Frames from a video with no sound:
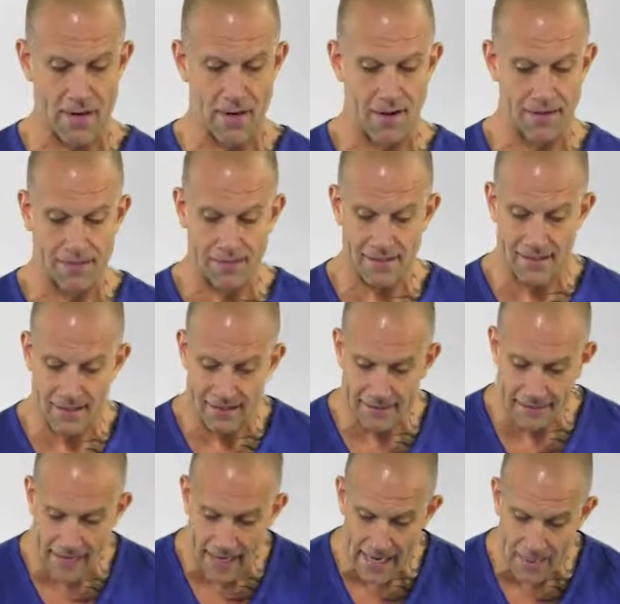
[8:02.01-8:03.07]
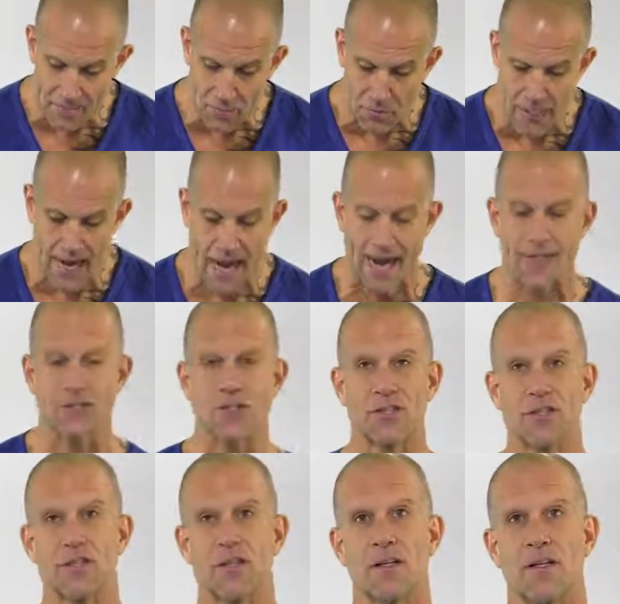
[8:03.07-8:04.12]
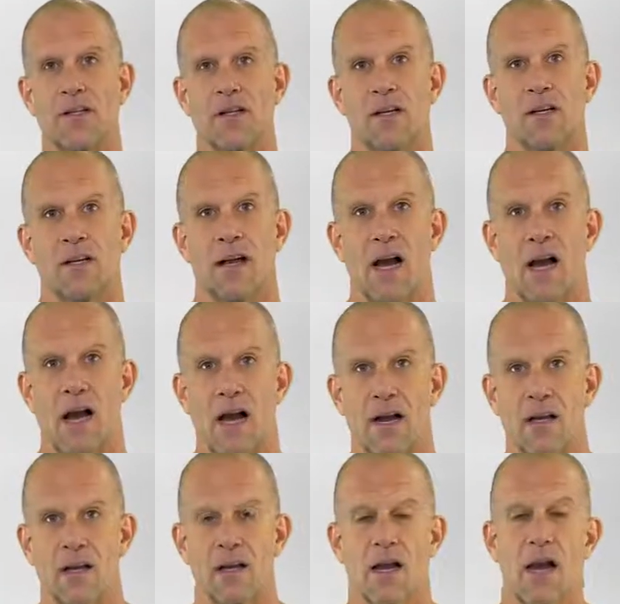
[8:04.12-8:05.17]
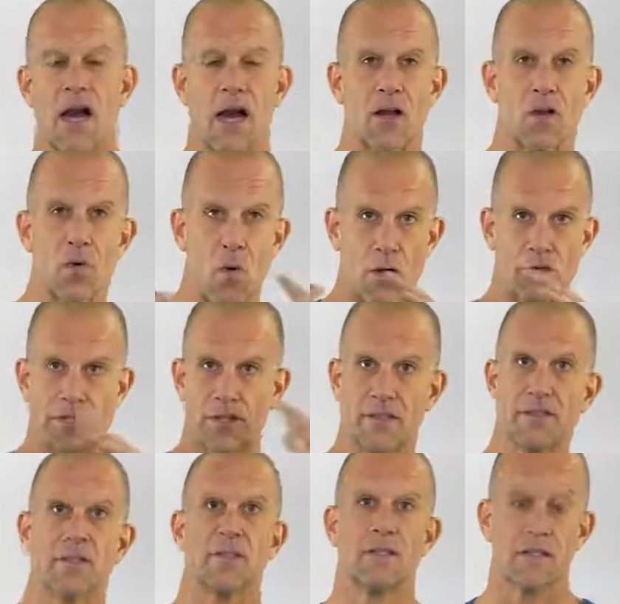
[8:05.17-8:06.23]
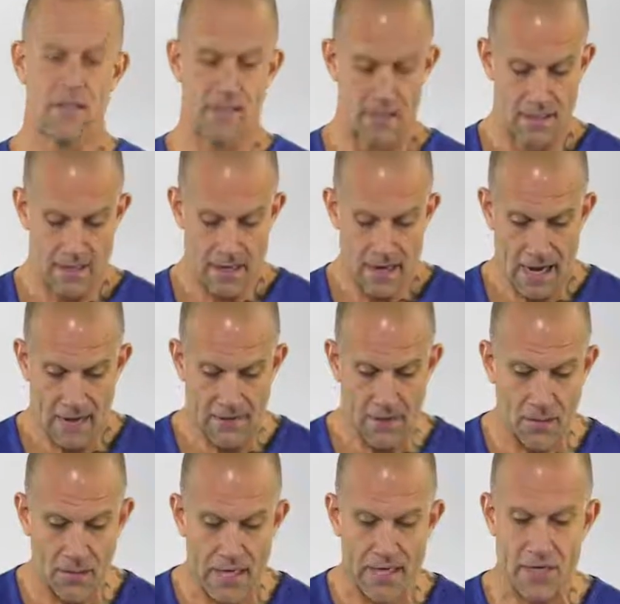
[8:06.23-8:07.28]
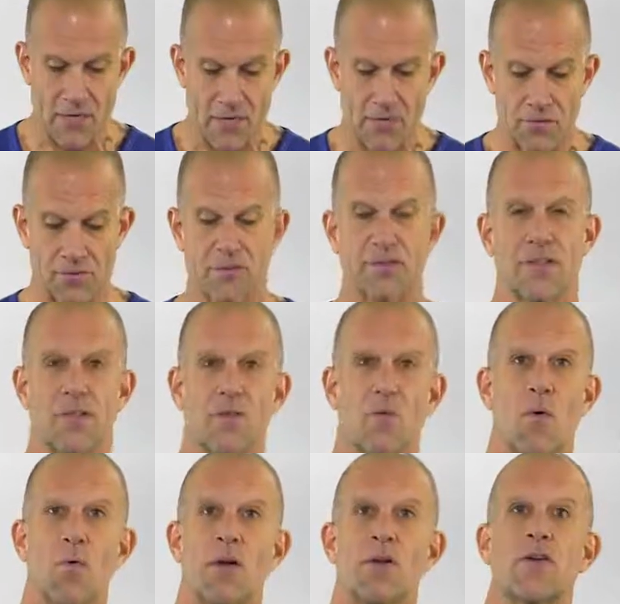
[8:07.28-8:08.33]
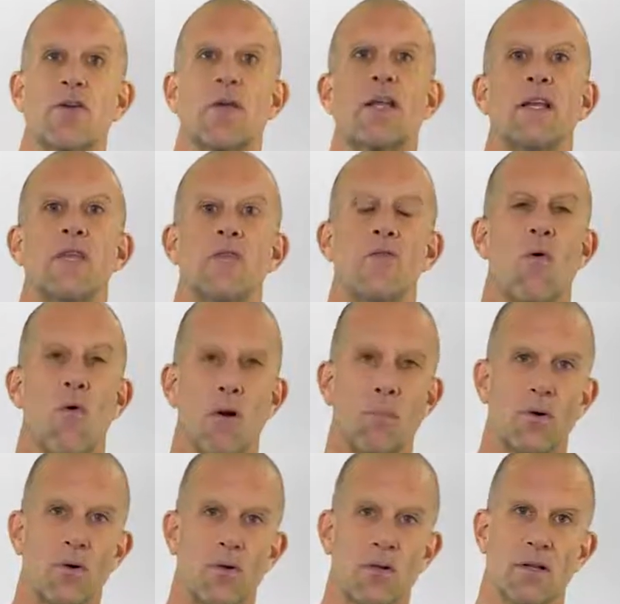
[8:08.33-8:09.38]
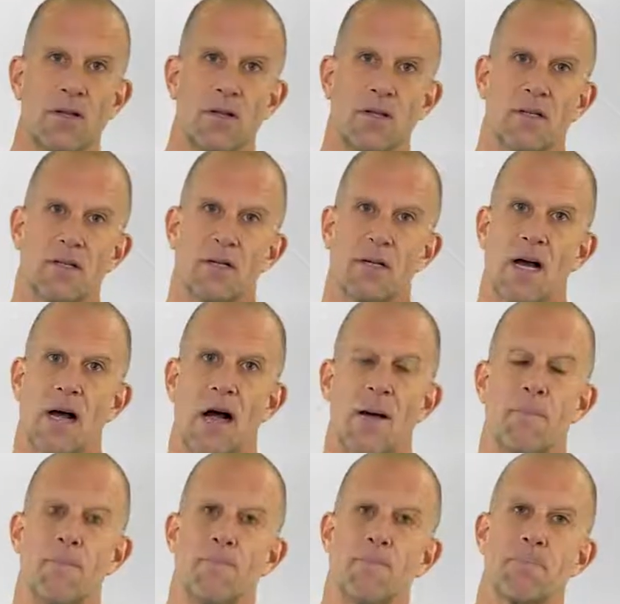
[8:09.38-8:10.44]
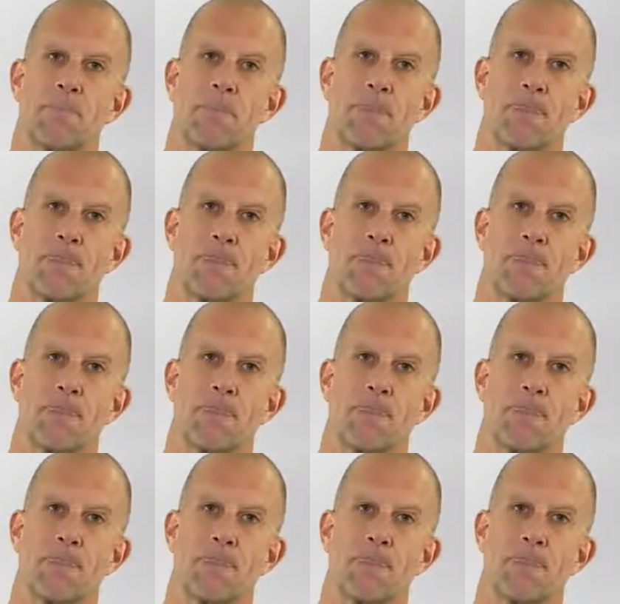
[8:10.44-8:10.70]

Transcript: constant, the same reaction uh, uh, quotient uh, that we use when we're doing normal um,